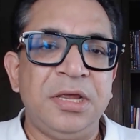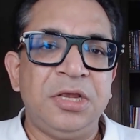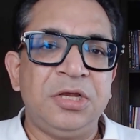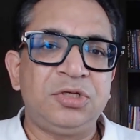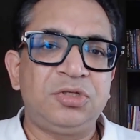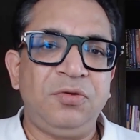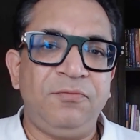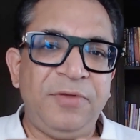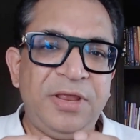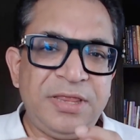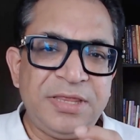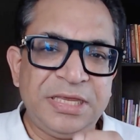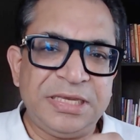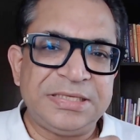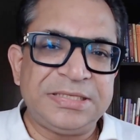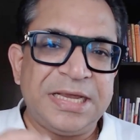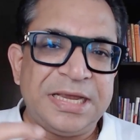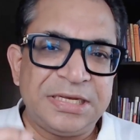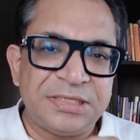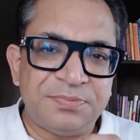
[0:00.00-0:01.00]
So when
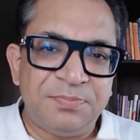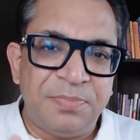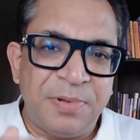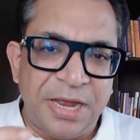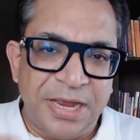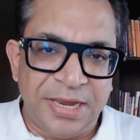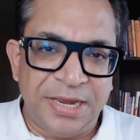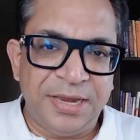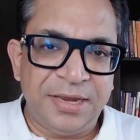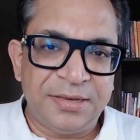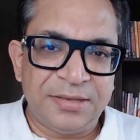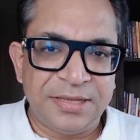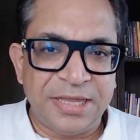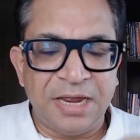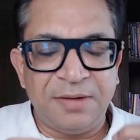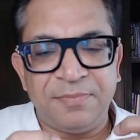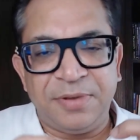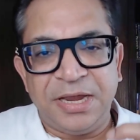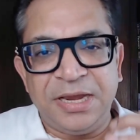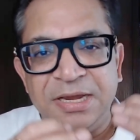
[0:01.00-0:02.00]
these guys buy, they
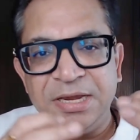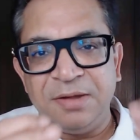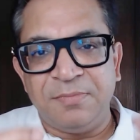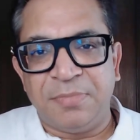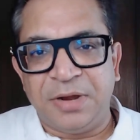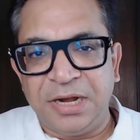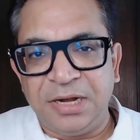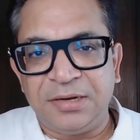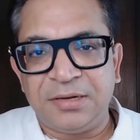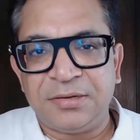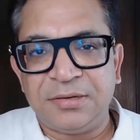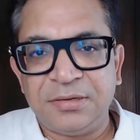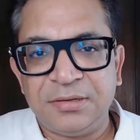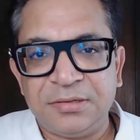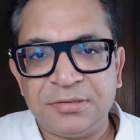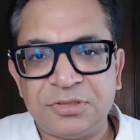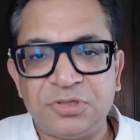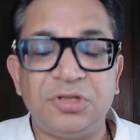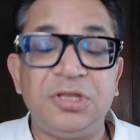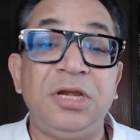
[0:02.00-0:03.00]
are buying in bulk.
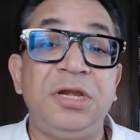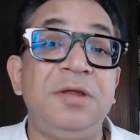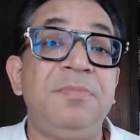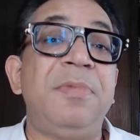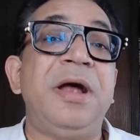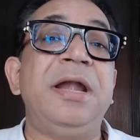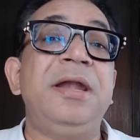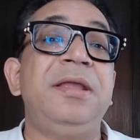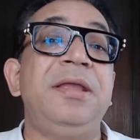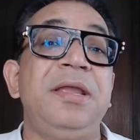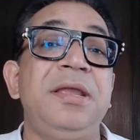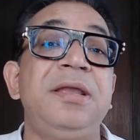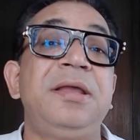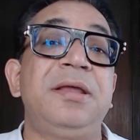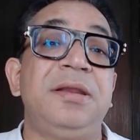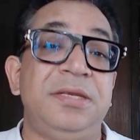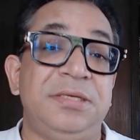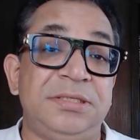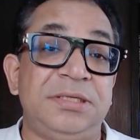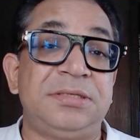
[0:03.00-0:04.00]
So the demand
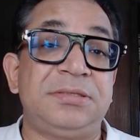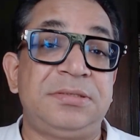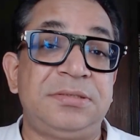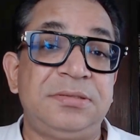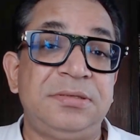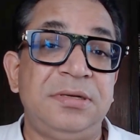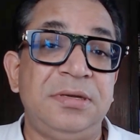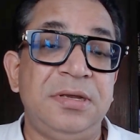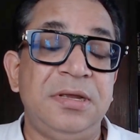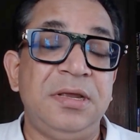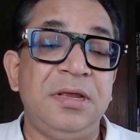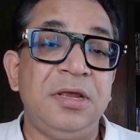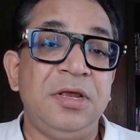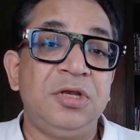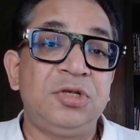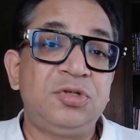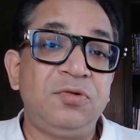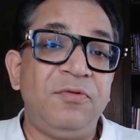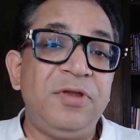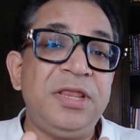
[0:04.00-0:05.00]
increases.
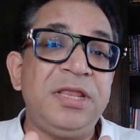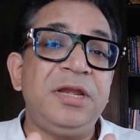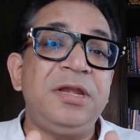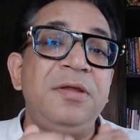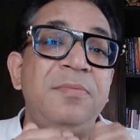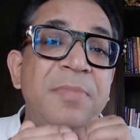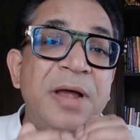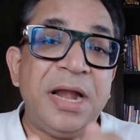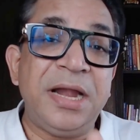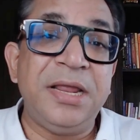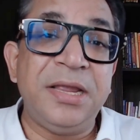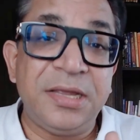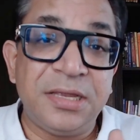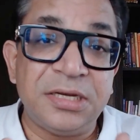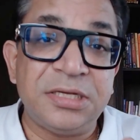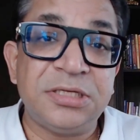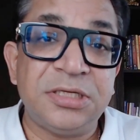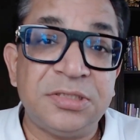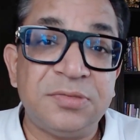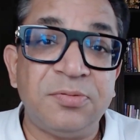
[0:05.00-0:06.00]
So when the demand
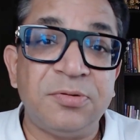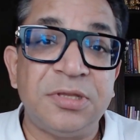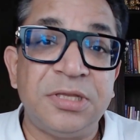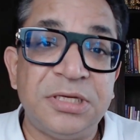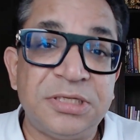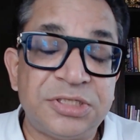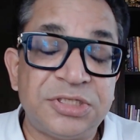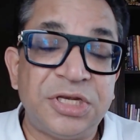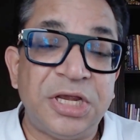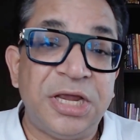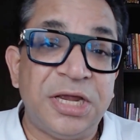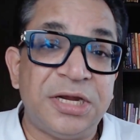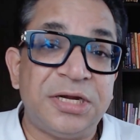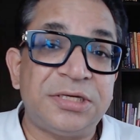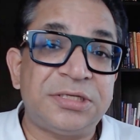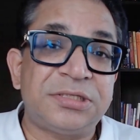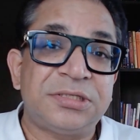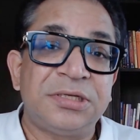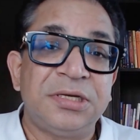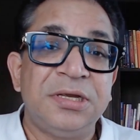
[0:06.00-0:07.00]
increases for these
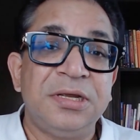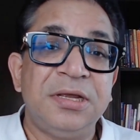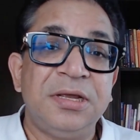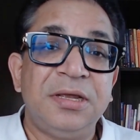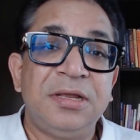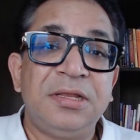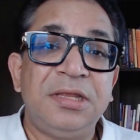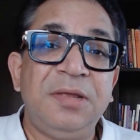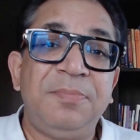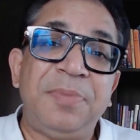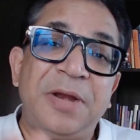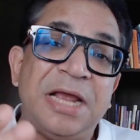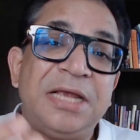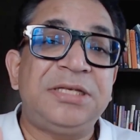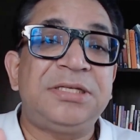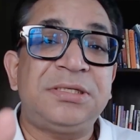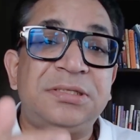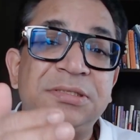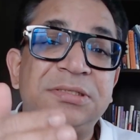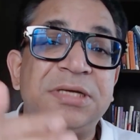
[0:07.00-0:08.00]
shares, the
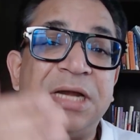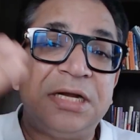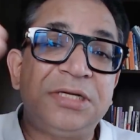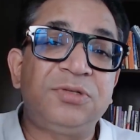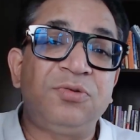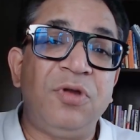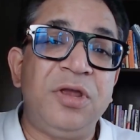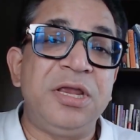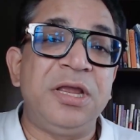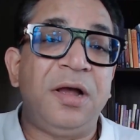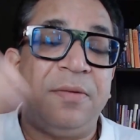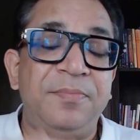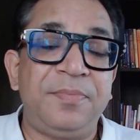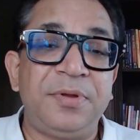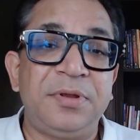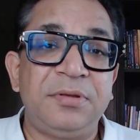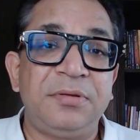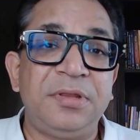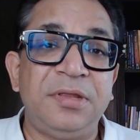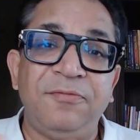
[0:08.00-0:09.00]
price starts going up.
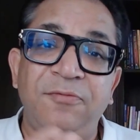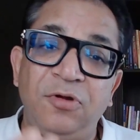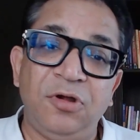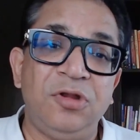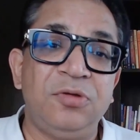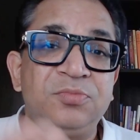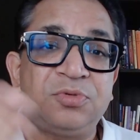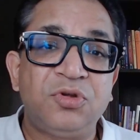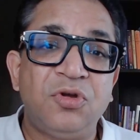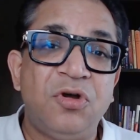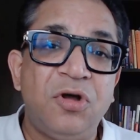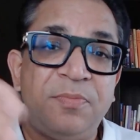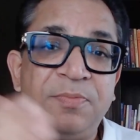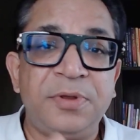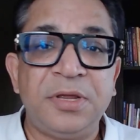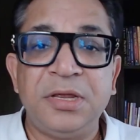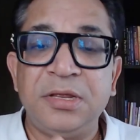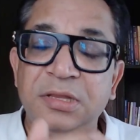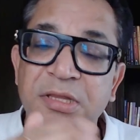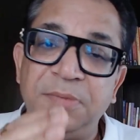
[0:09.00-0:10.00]
The volumes go
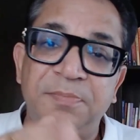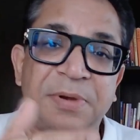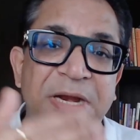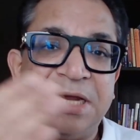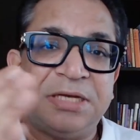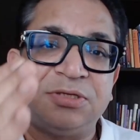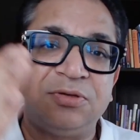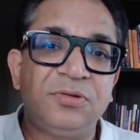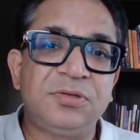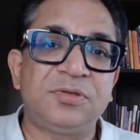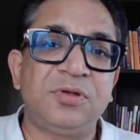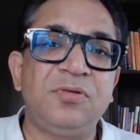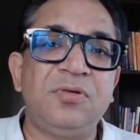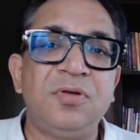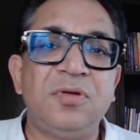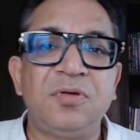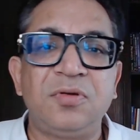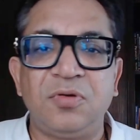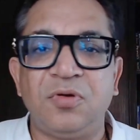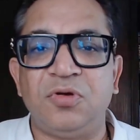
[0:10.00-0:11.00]
up, the price
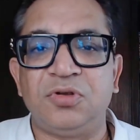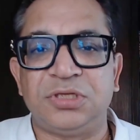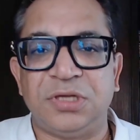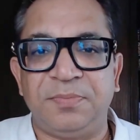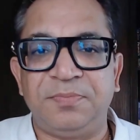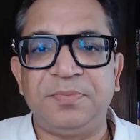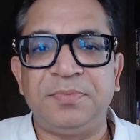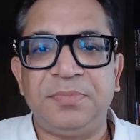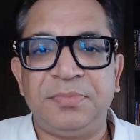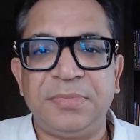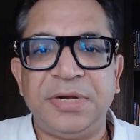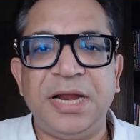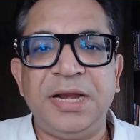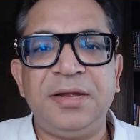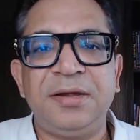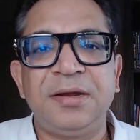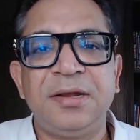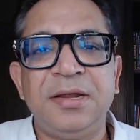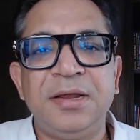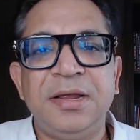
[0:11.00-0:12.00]
also goes up,
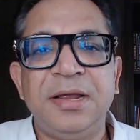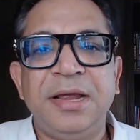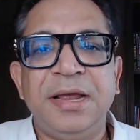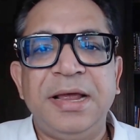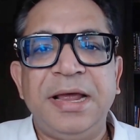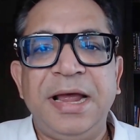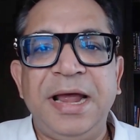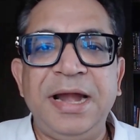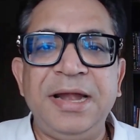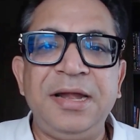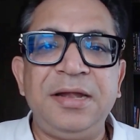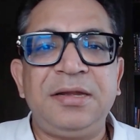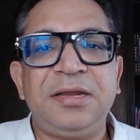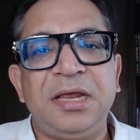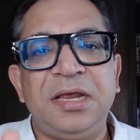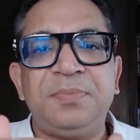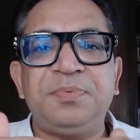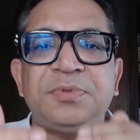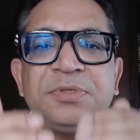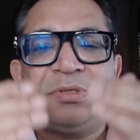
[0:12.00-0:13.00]
right? And it
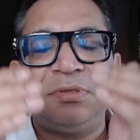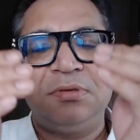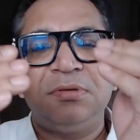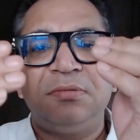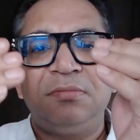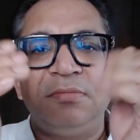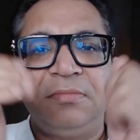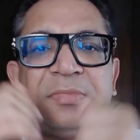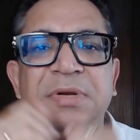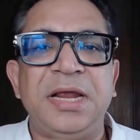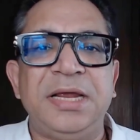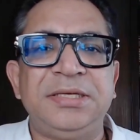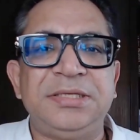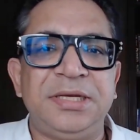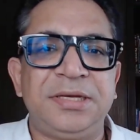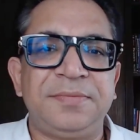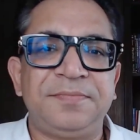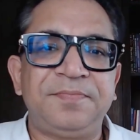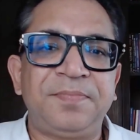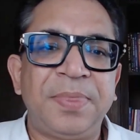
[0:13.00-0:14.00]
keeps
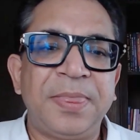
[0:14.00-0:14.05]
rising.